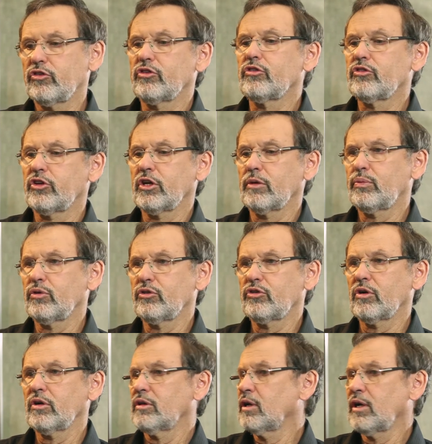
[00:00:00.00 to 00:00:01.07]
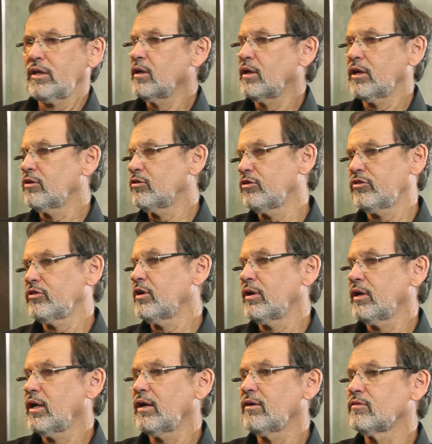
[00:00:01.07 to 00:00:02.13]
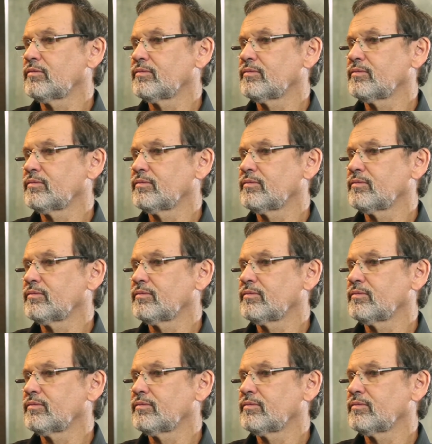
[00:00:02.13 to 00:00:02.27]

that Singapore's got that other countries don't have.